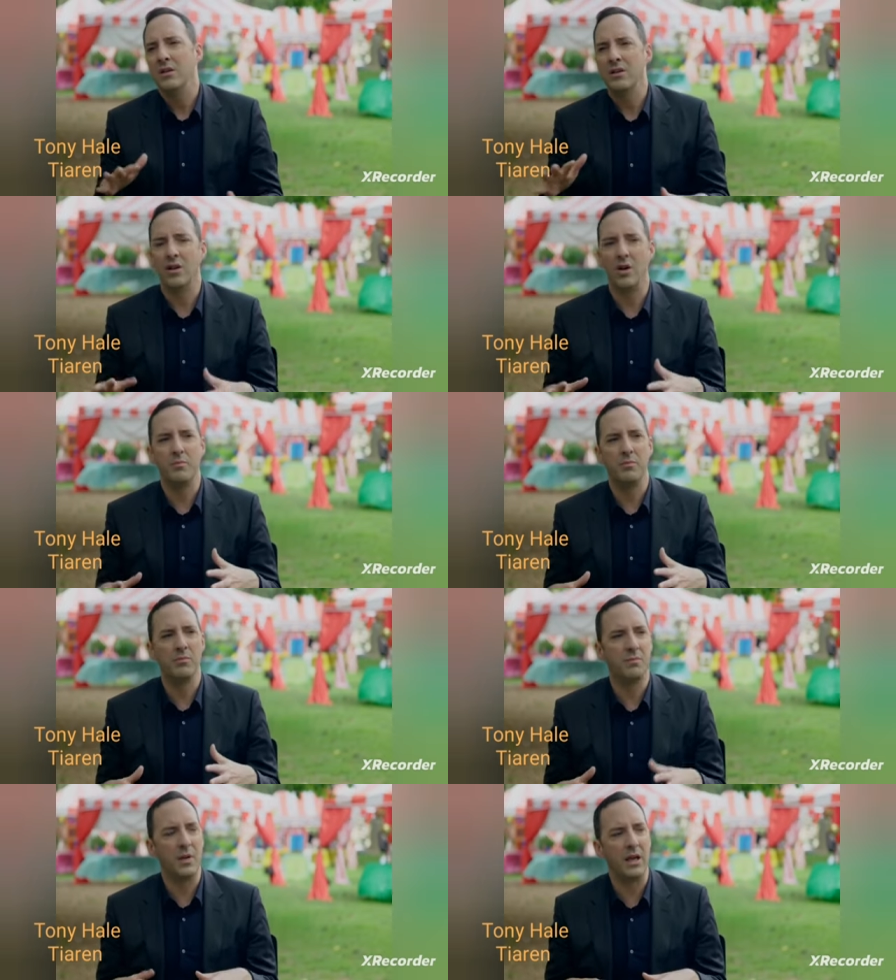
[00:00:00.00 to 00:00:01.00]
you know,
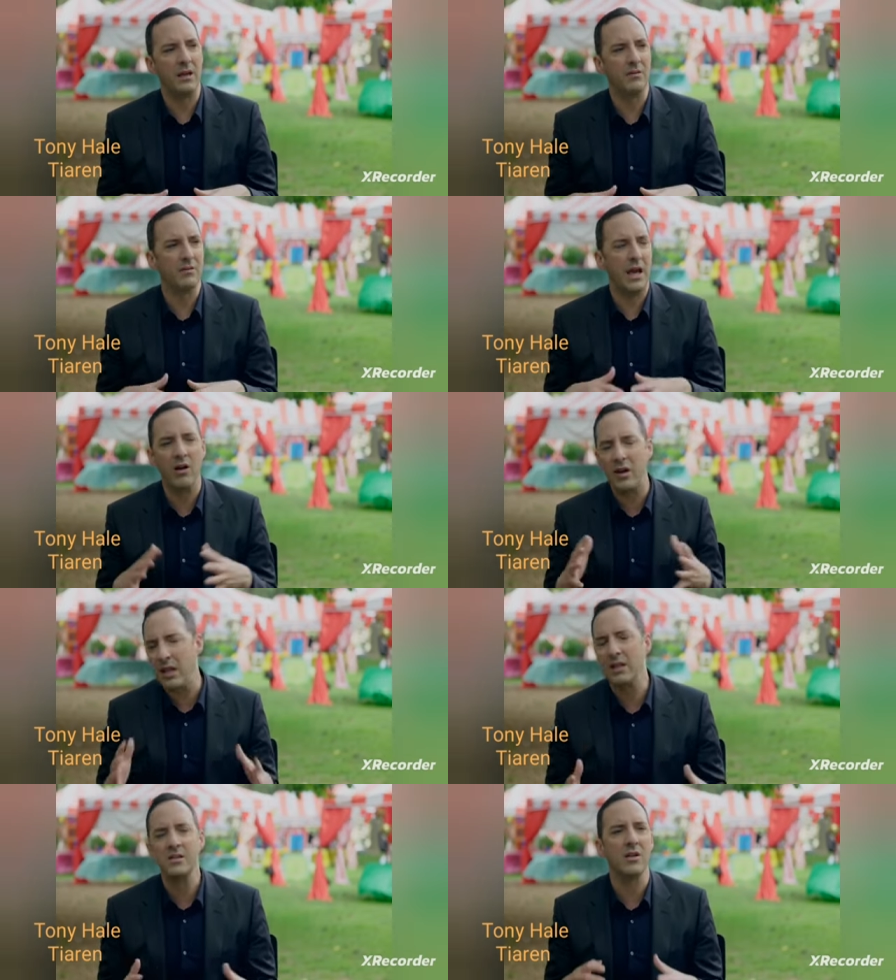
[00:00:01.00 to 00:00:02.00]
being
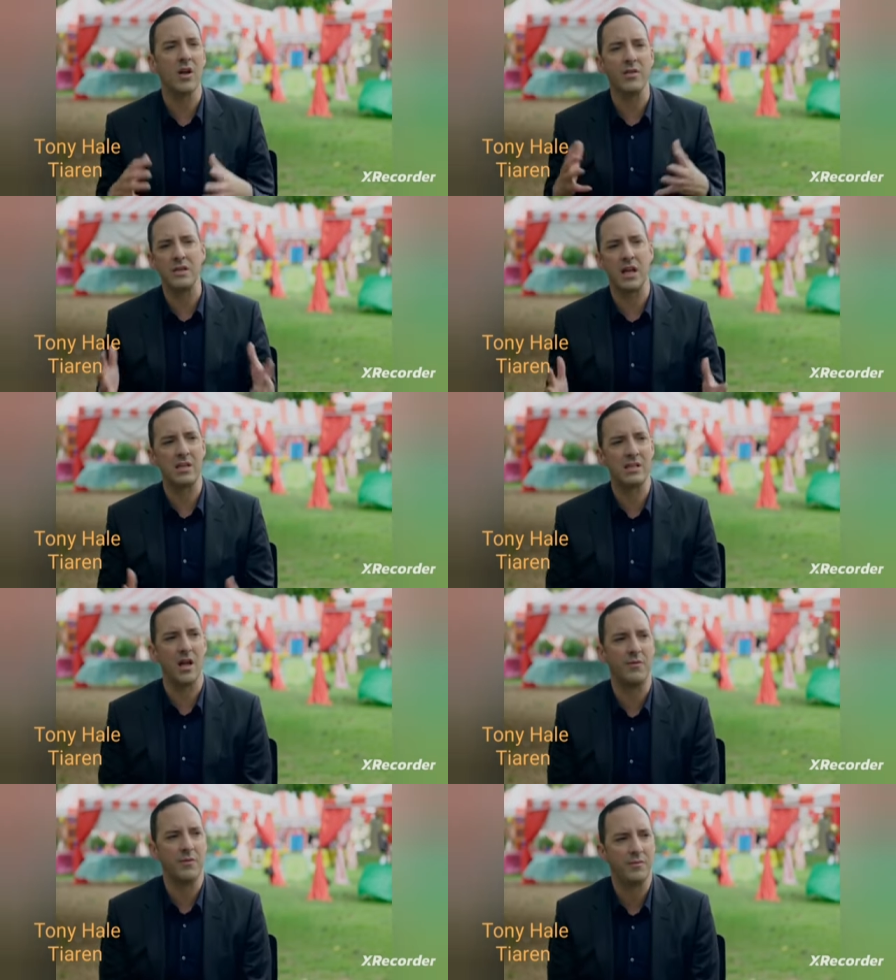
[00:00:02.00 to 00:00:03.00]
arrogant and all this kind of
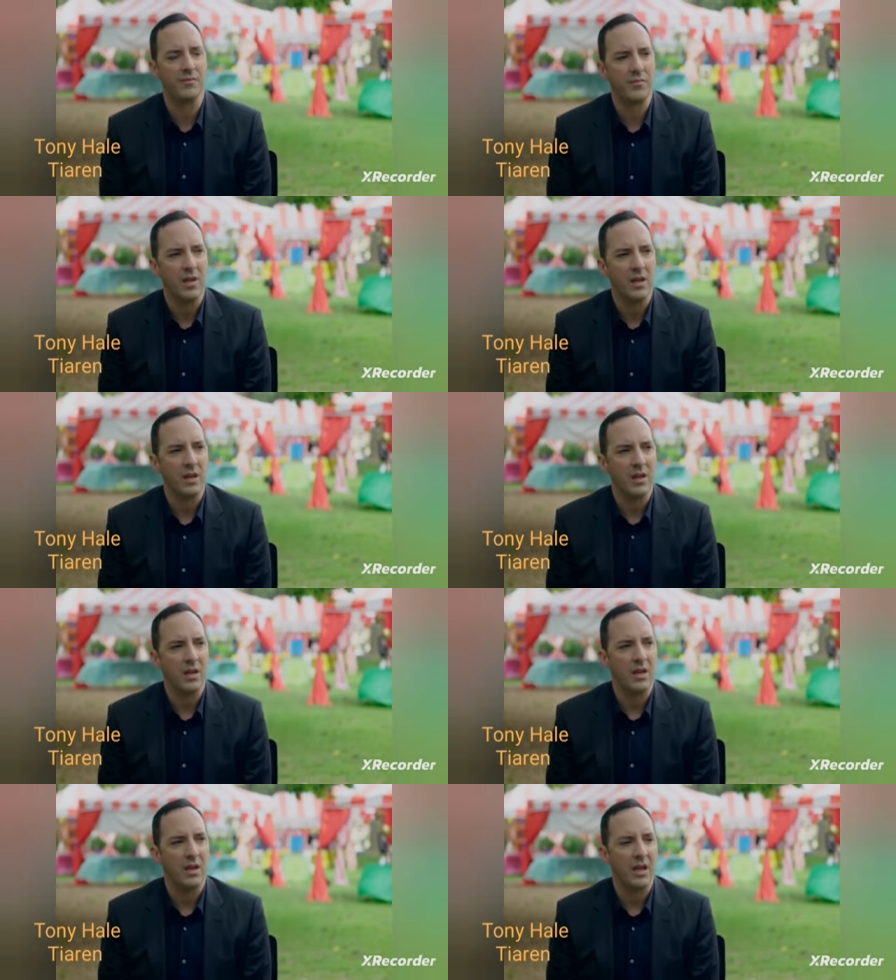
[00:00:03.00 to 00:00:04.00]
stuff,
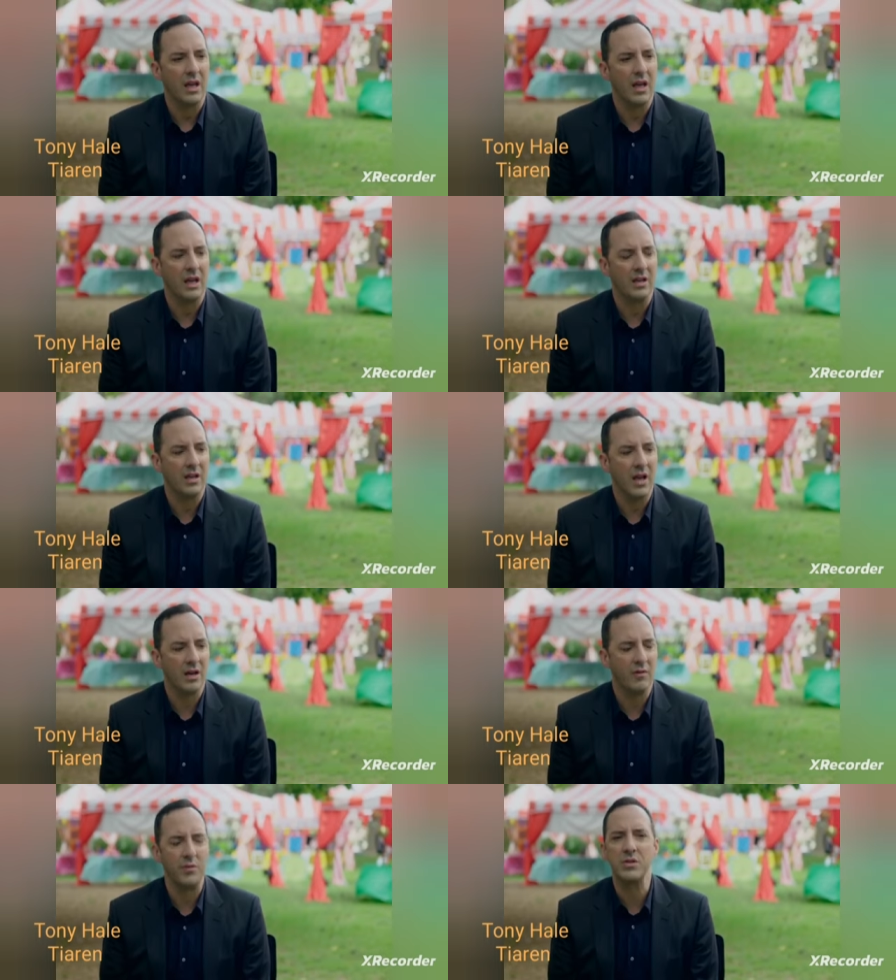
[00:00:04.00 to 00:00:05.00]
and kind
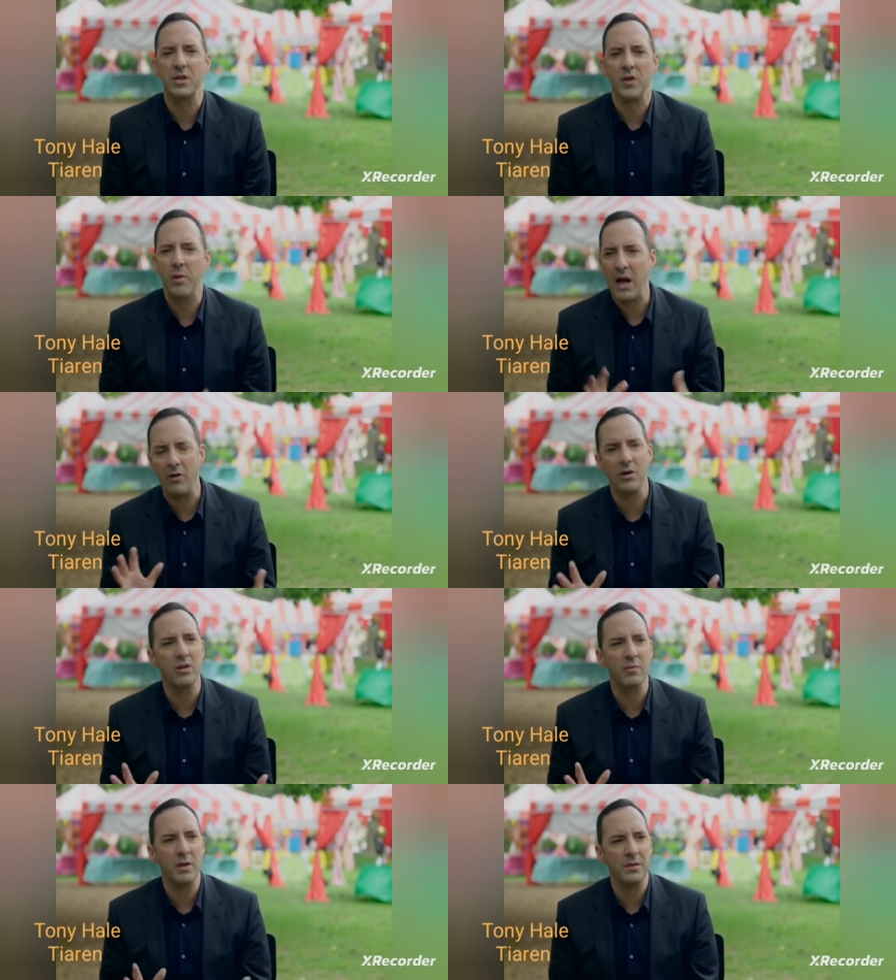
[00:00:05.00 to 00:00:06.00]
of abusing their power a
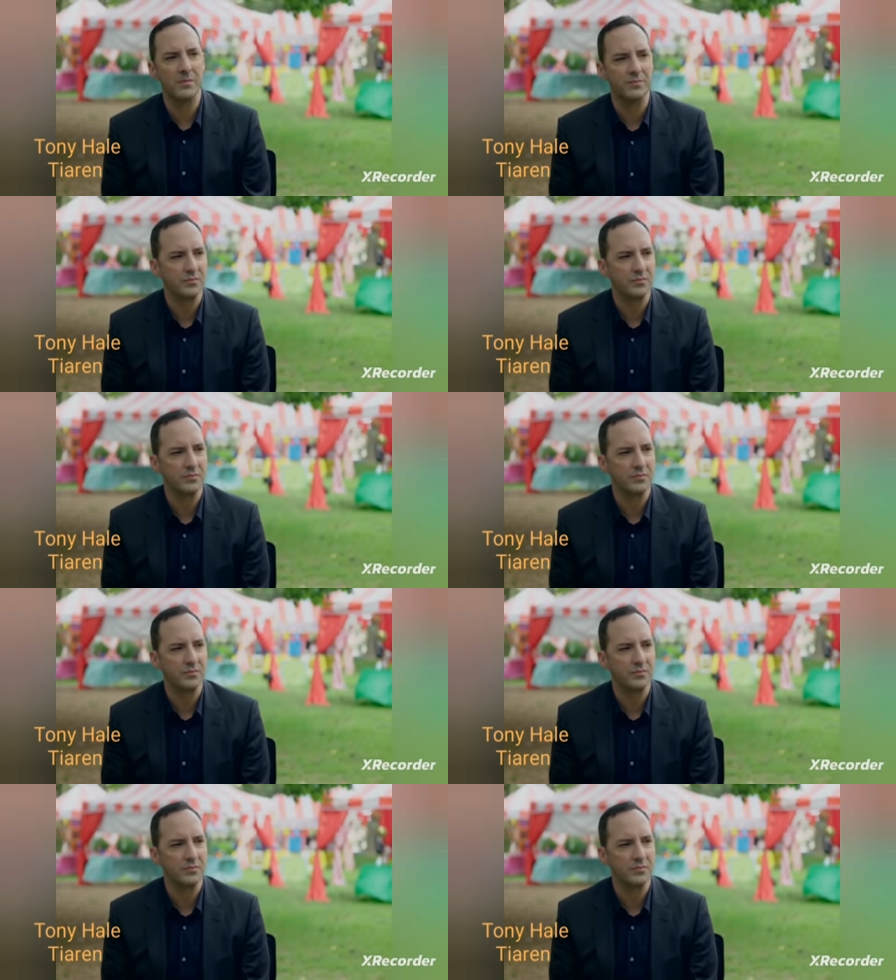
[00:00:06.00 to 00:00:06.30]
little bit.